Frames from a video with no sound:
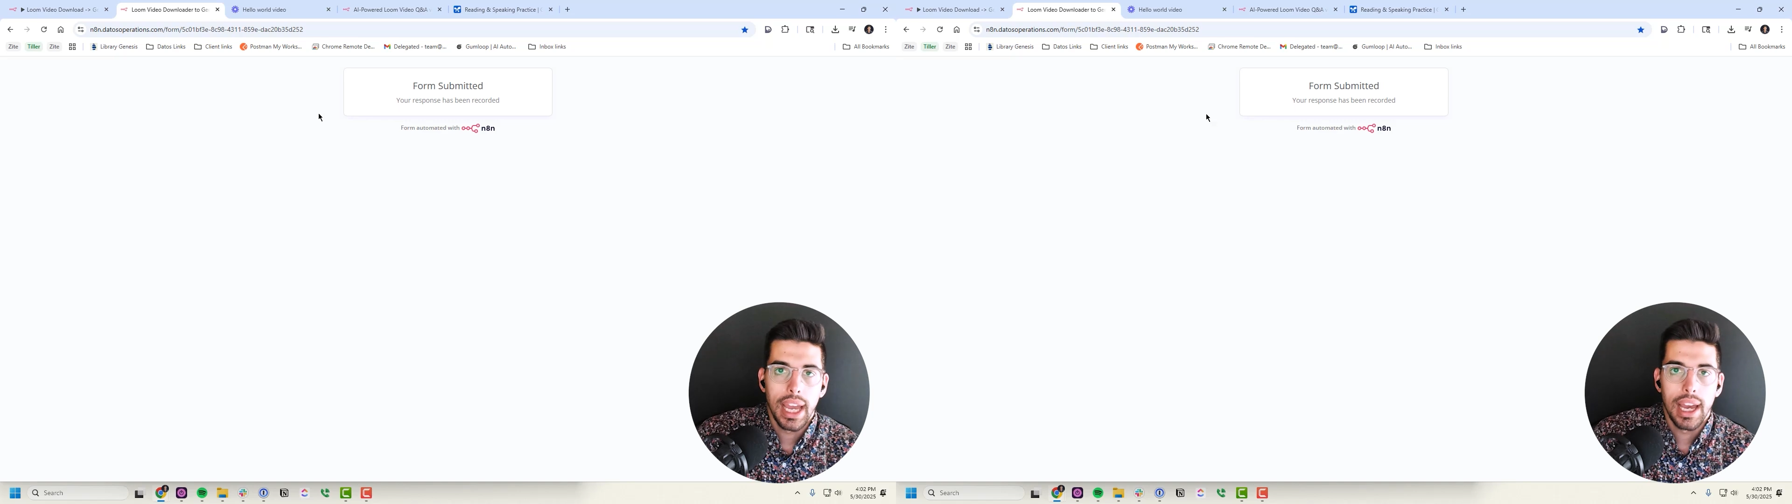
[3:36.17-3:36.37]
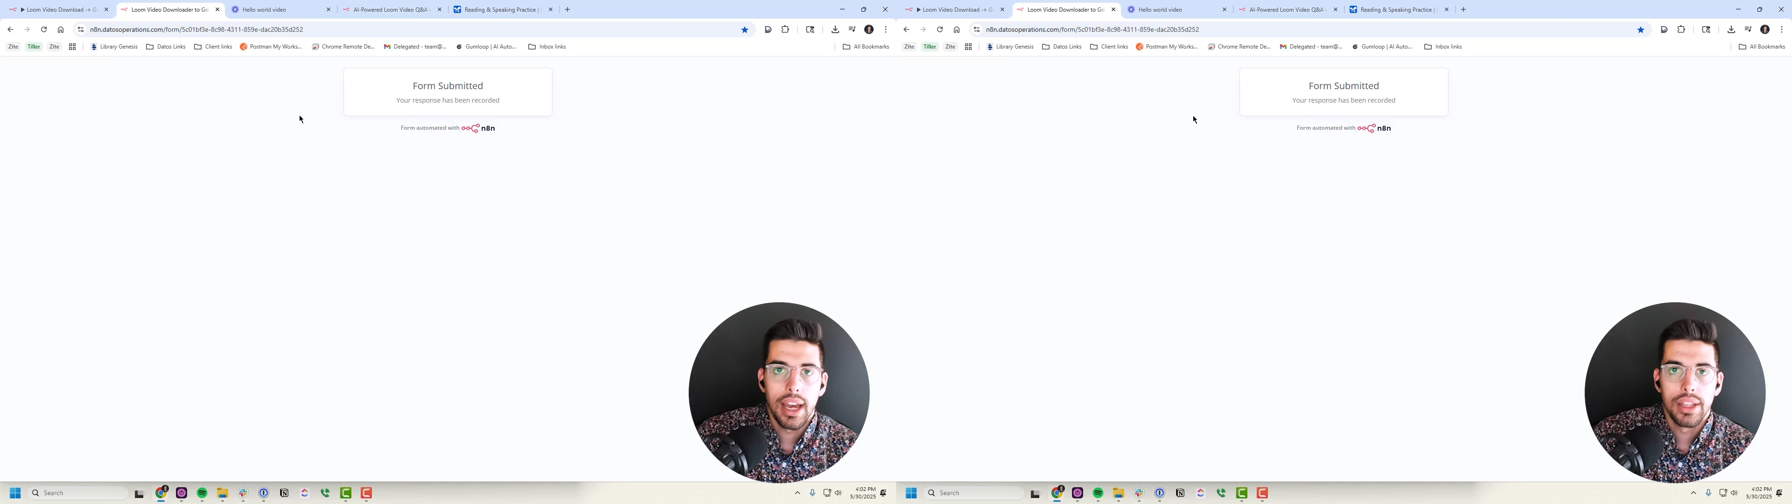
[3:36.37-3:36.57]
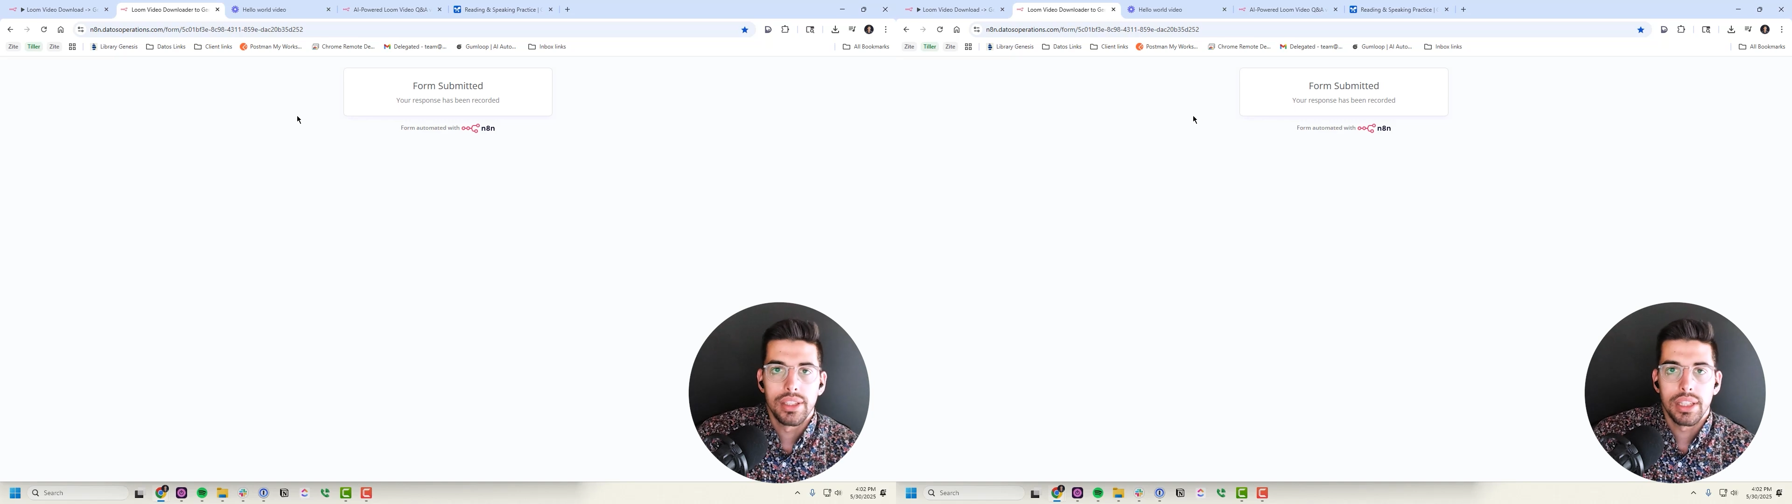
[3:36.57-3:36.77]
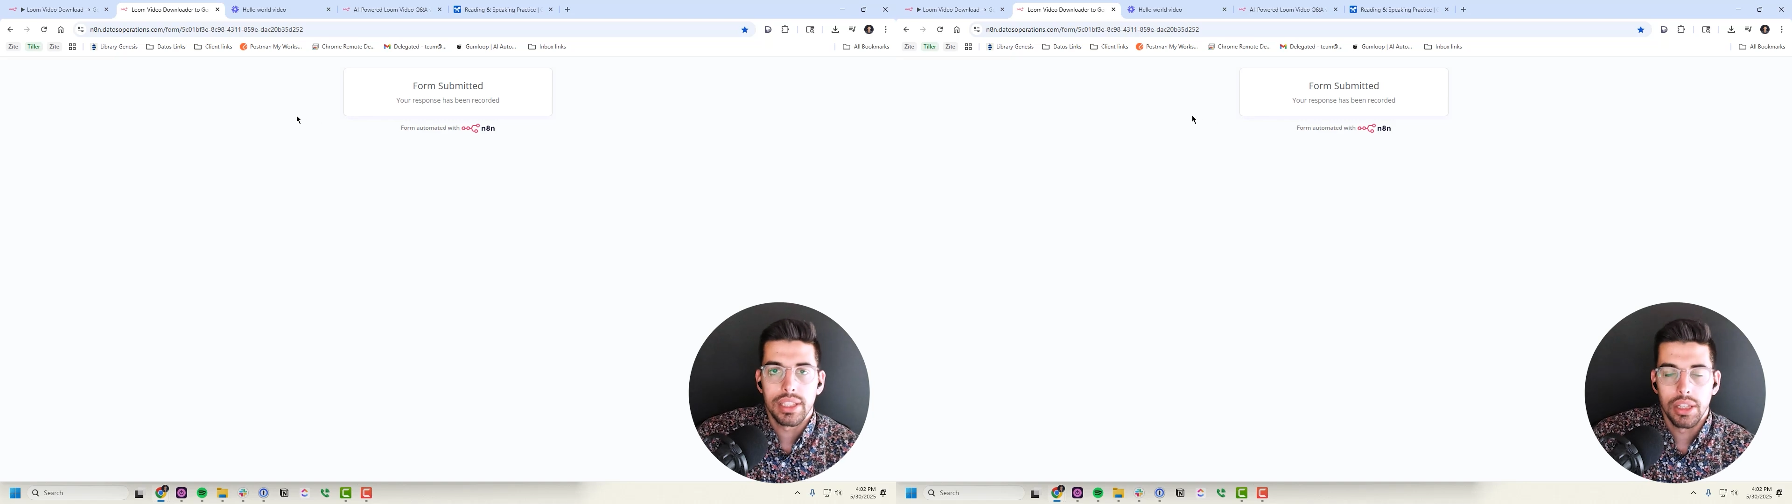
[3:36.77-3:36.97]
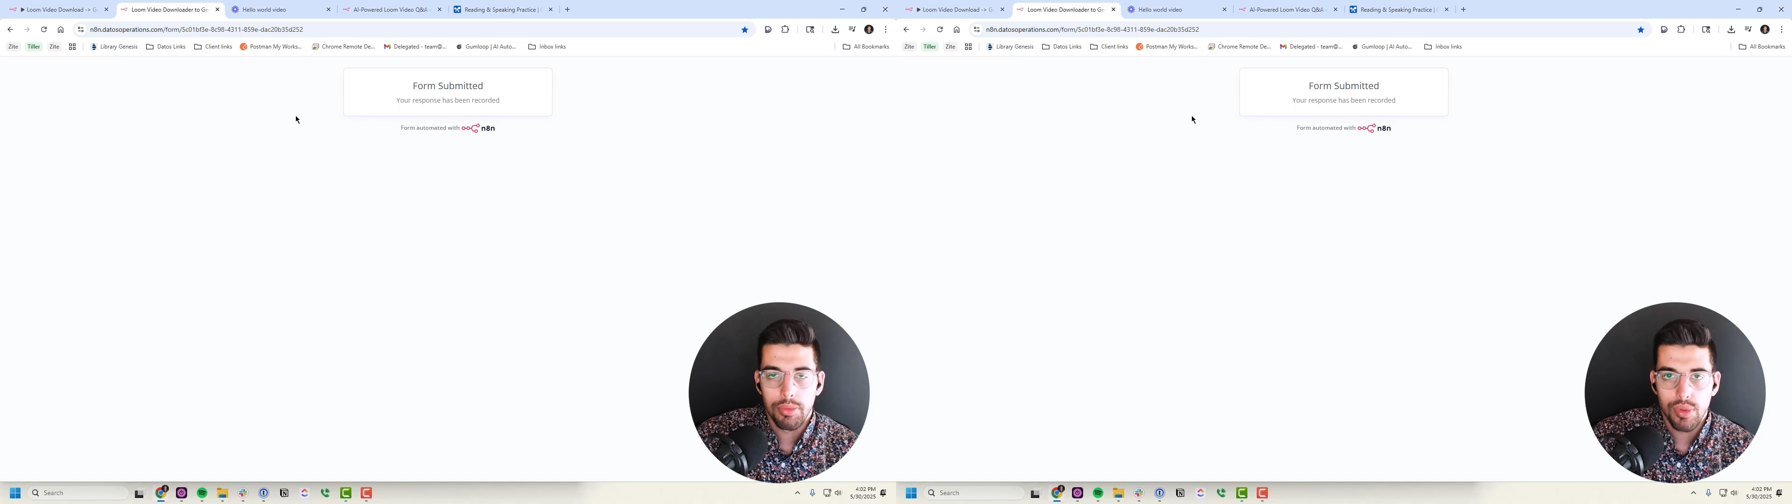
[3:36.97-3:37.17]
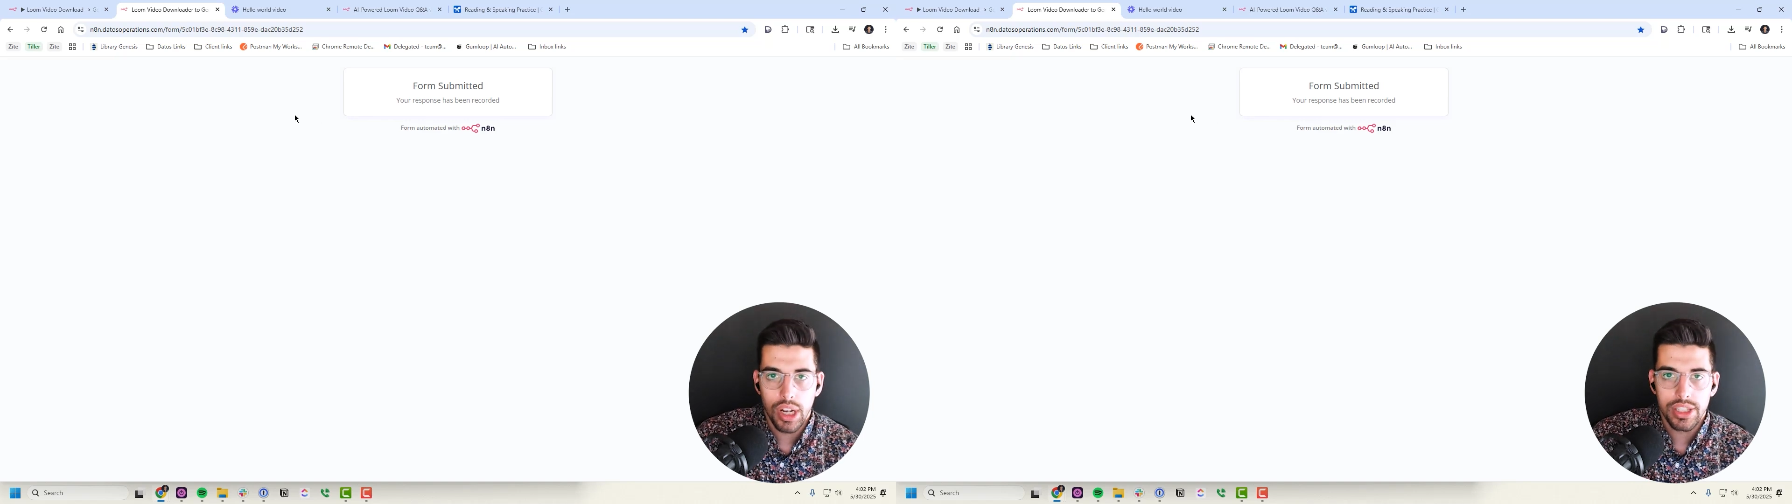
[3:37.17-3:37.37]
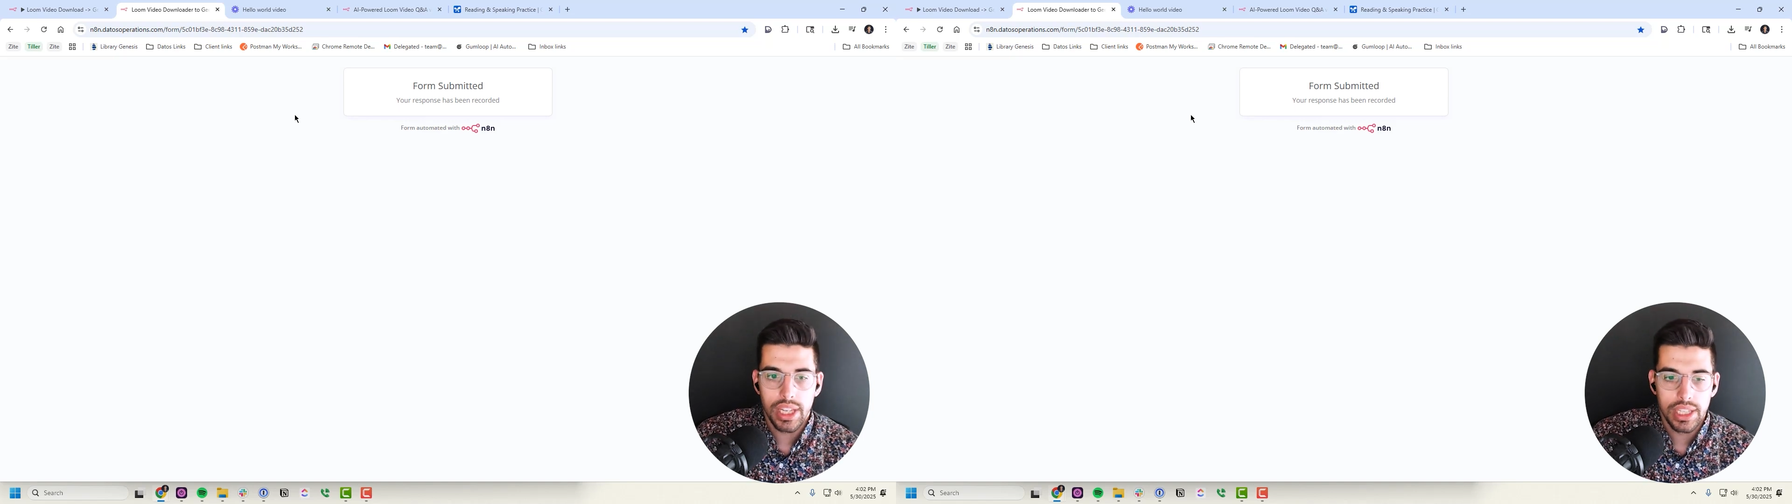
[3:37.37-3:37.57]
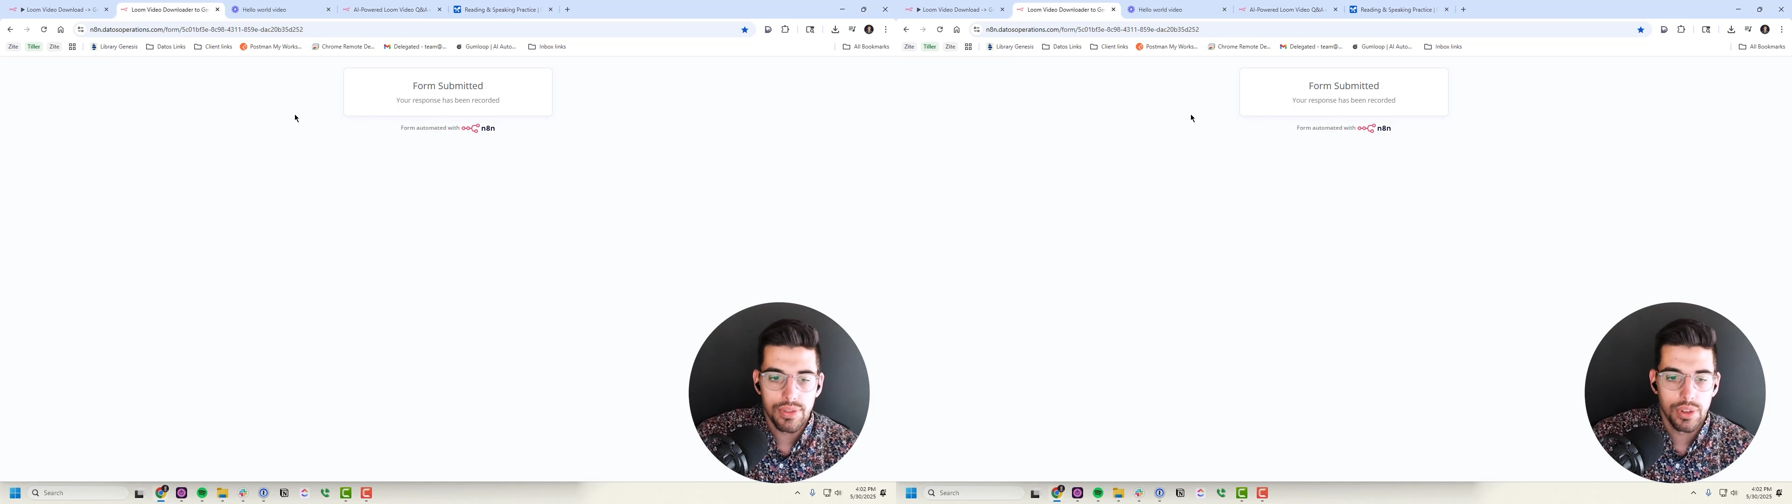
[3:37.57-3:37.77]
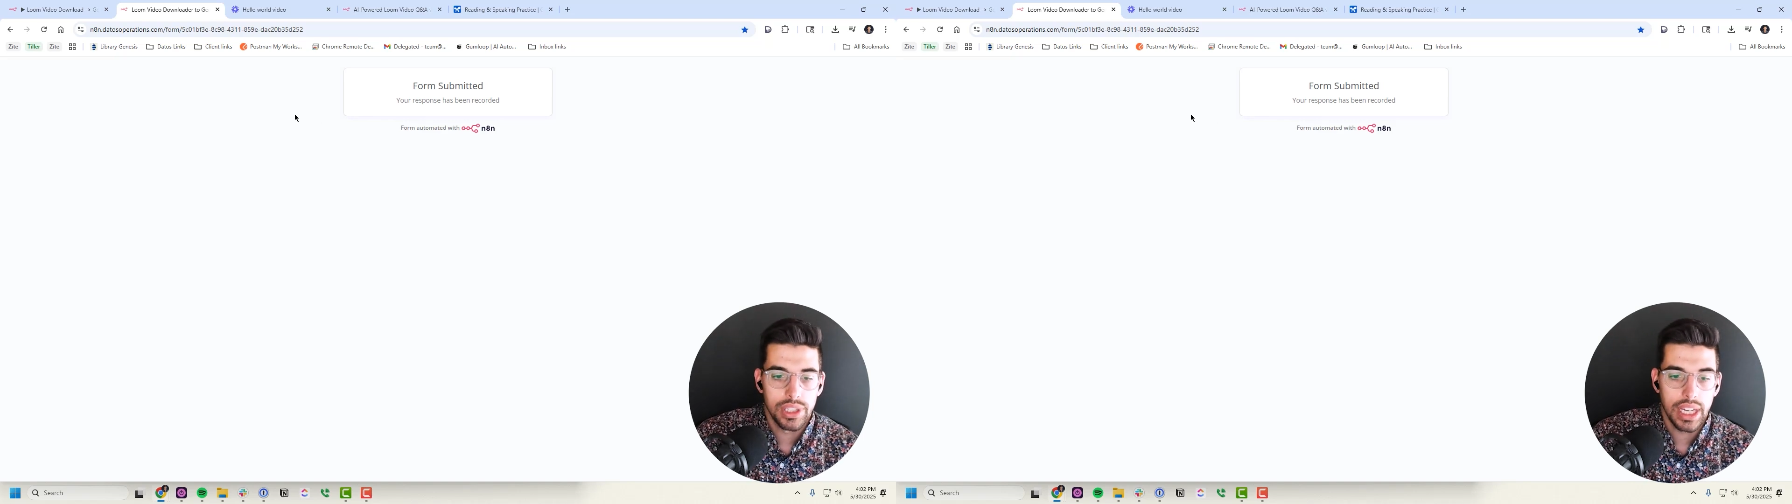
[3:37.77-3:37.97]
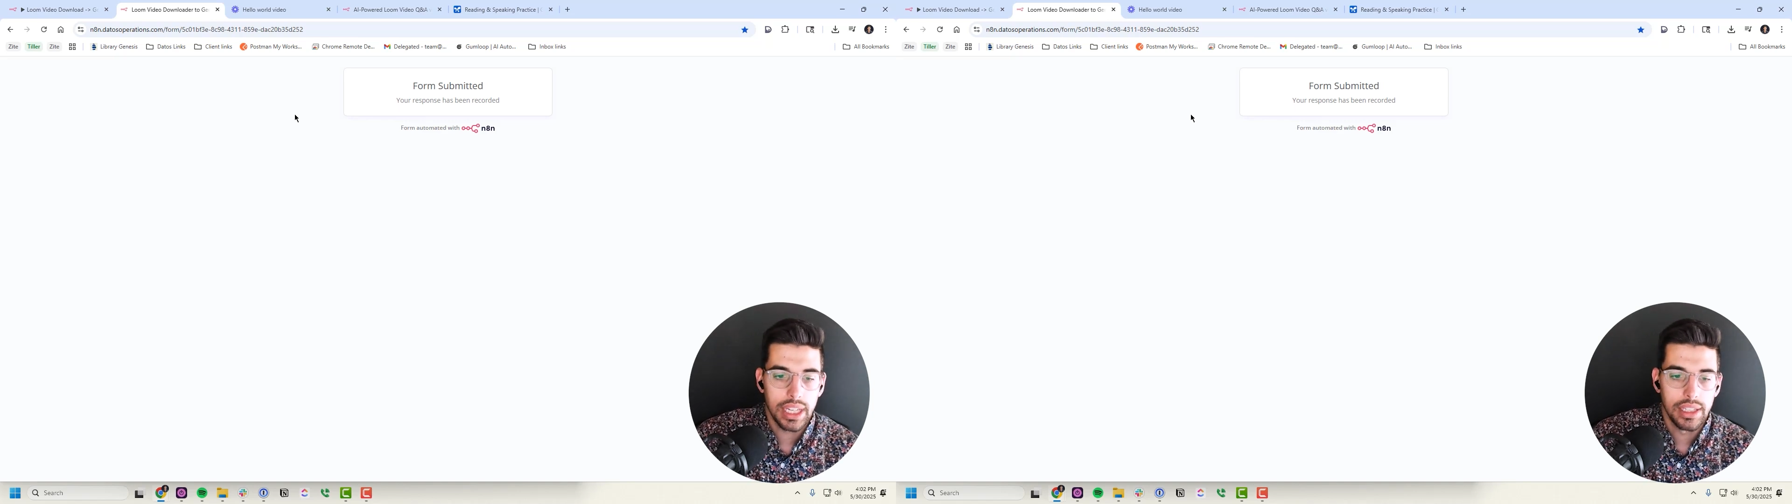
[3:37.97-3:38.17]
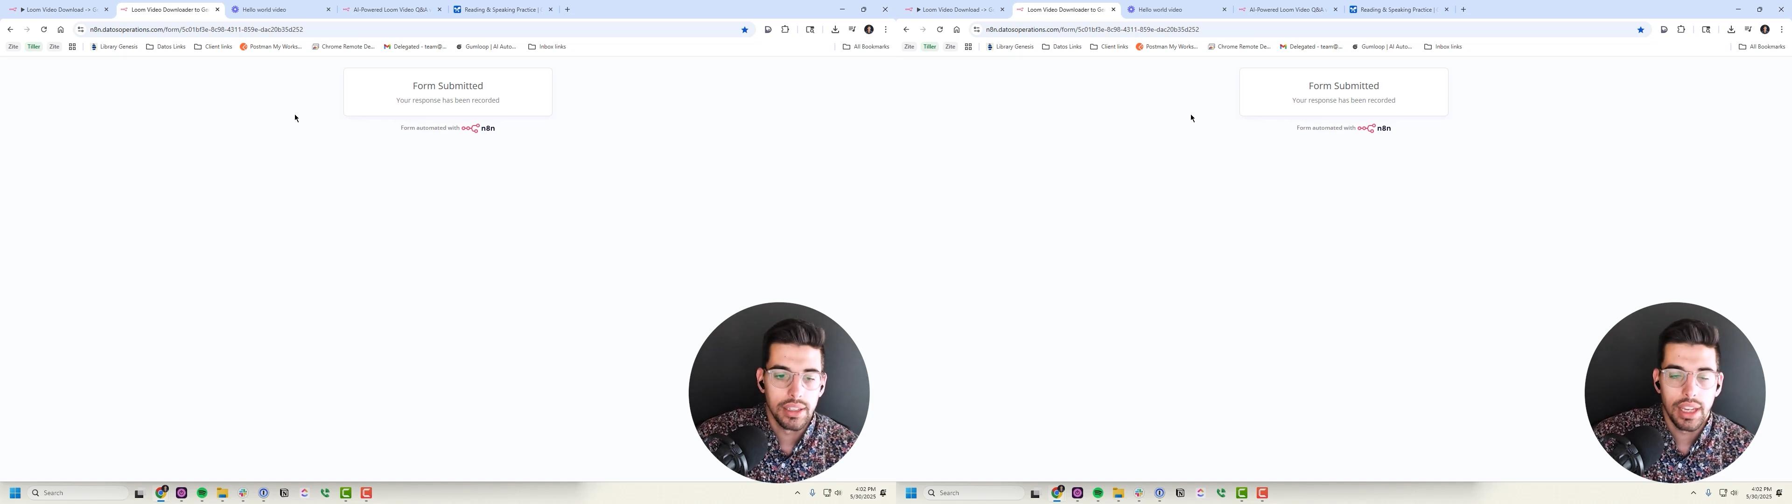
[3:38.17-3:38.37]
and it's going to process for a second,